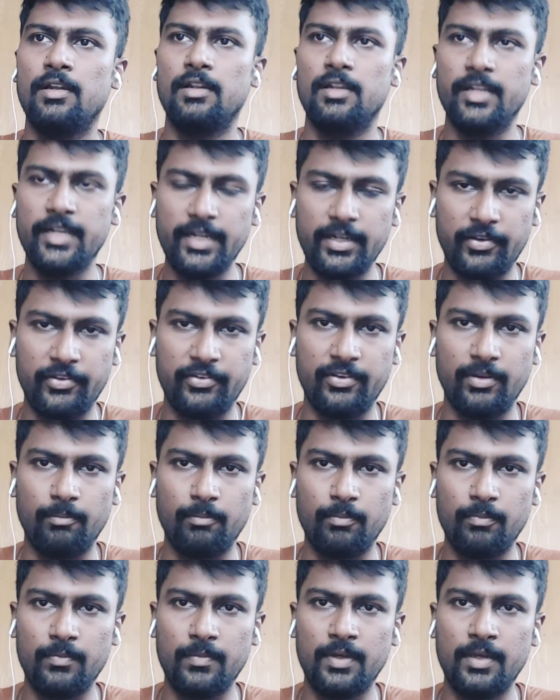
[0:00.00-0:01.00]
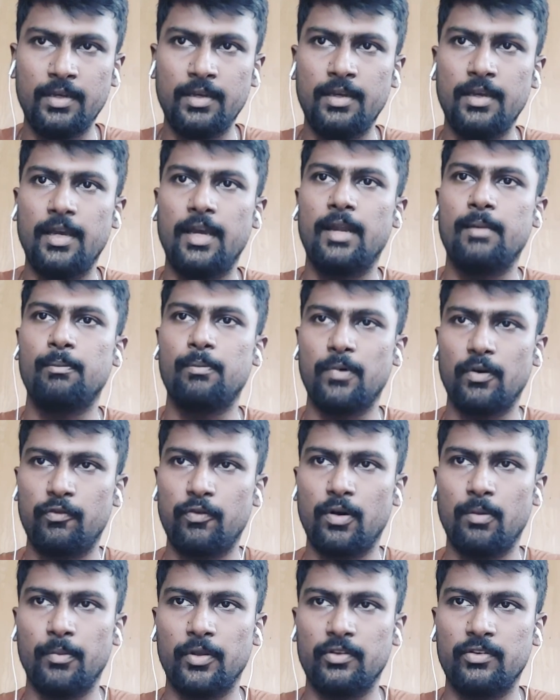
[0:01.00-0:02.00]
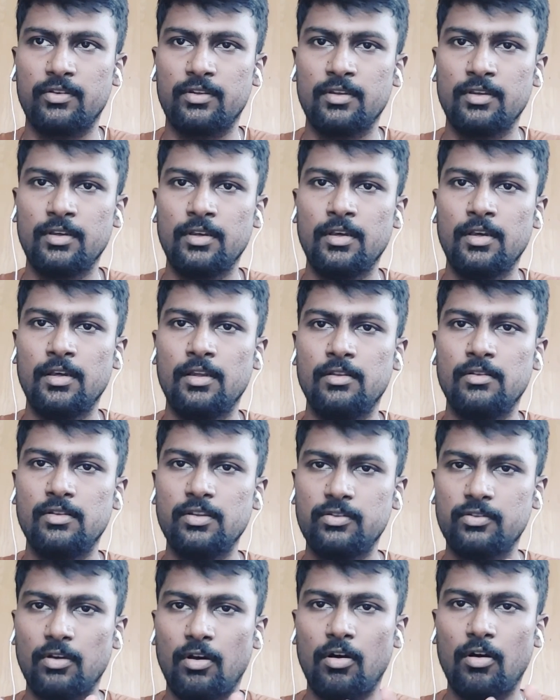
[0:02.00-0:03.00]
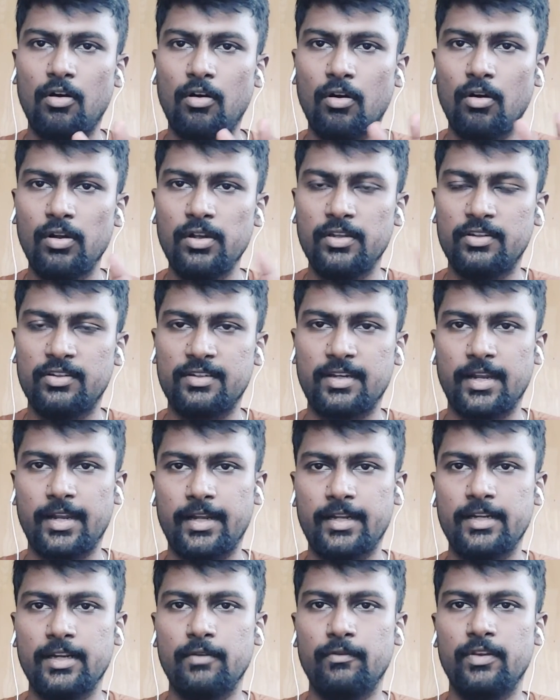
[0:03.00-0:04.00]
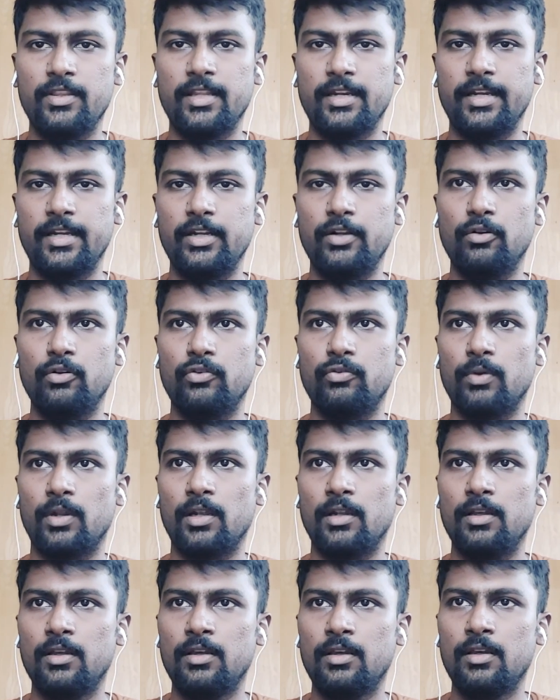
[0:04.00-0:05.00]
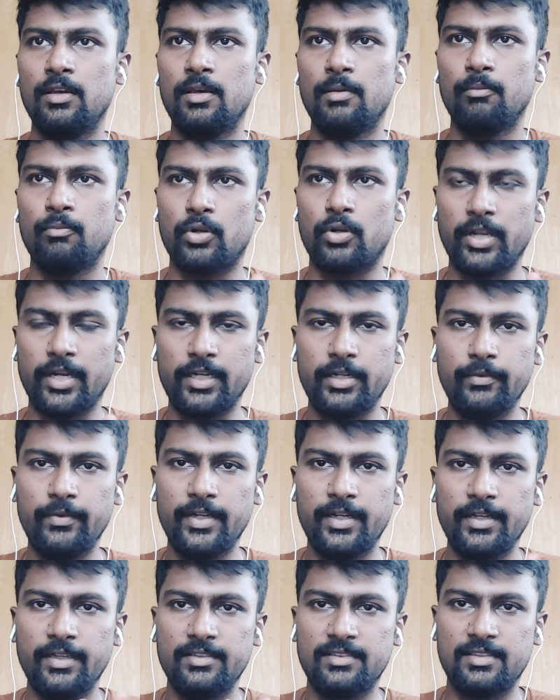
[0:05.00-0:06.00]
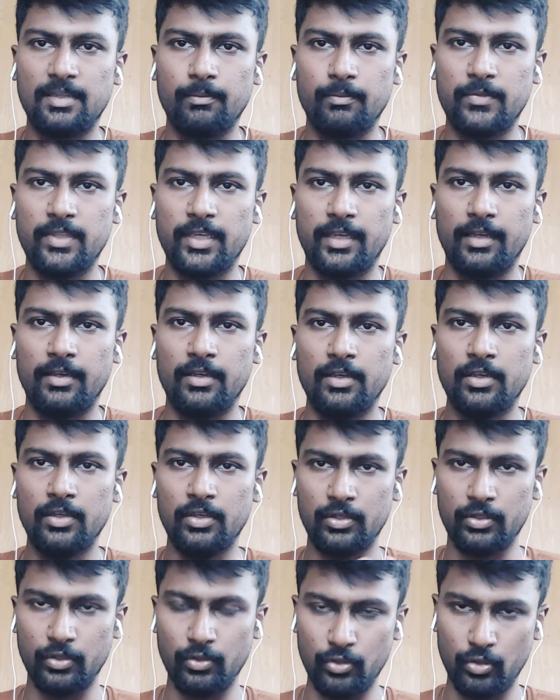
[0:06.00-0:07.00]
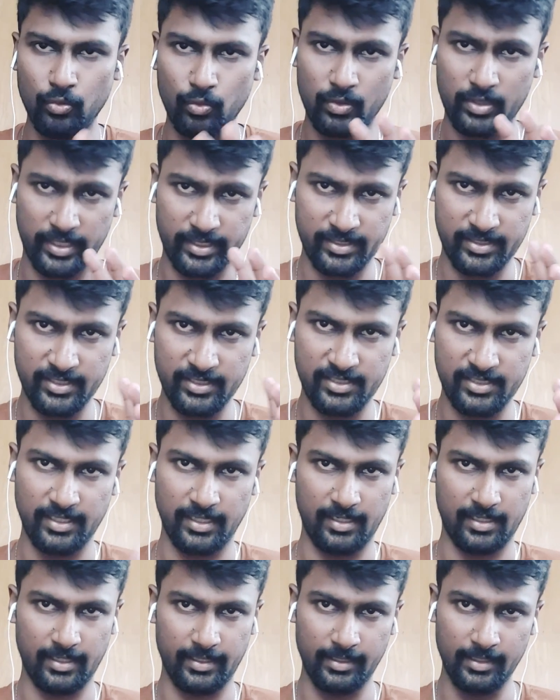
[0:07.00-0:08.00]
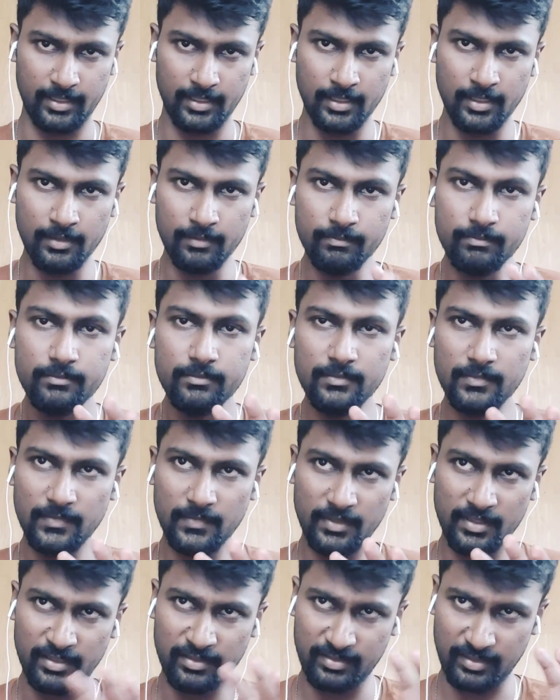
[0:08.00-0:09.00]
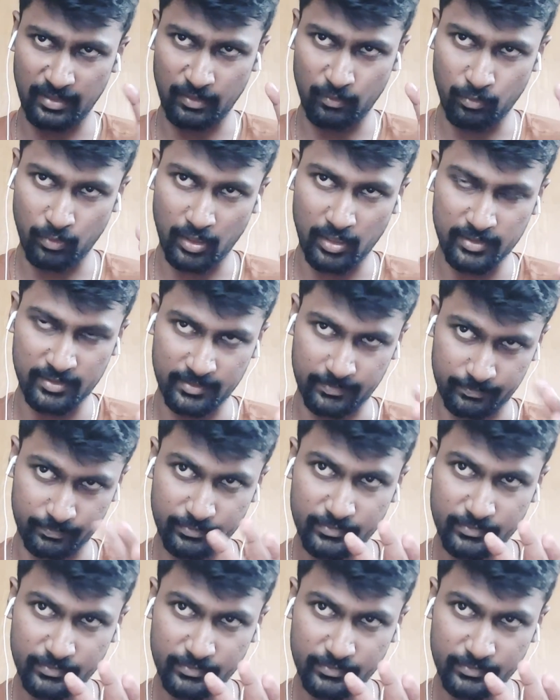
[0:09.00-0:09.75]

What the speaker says: leadership, and performance. This all is connected with an individual. Productivity is something you do consistently. This involves